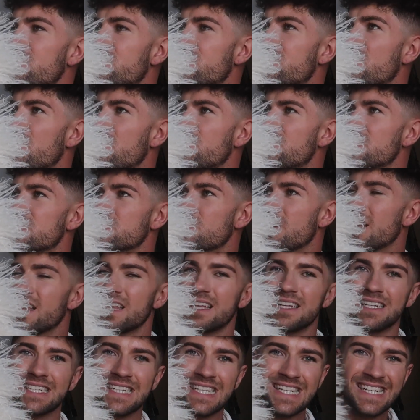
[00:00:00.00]
fluff as
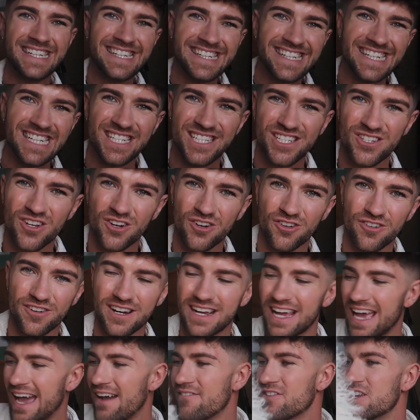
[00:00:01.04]
well. It's not
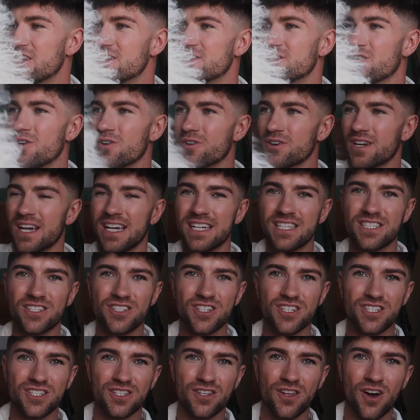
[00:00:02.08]
great having a dog. It's
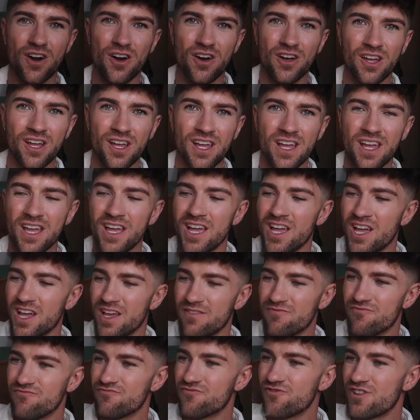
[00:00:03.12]
just not
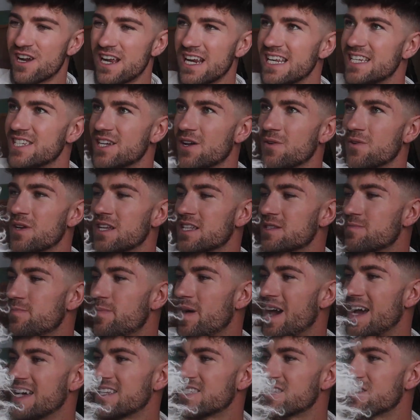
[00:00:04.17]
really doing its
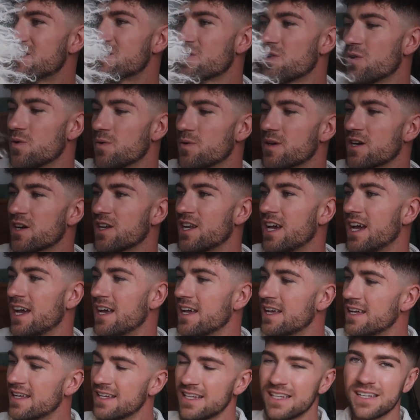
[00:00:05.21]
best. So we're going
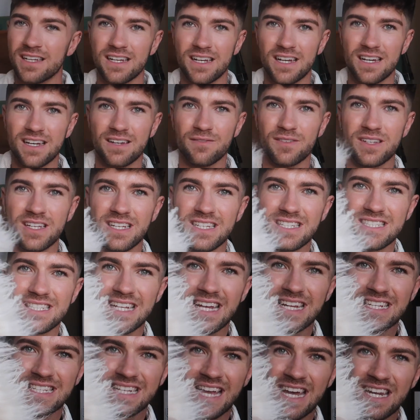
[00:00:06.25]
to, I don't know if you can
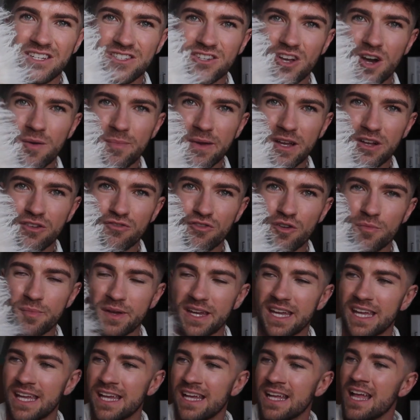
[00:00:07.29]
see, it's kind of just got a bit
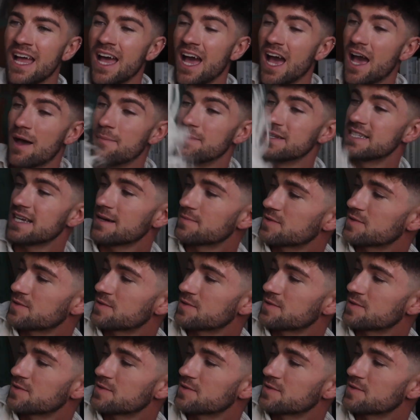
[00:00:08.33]
grubby. It's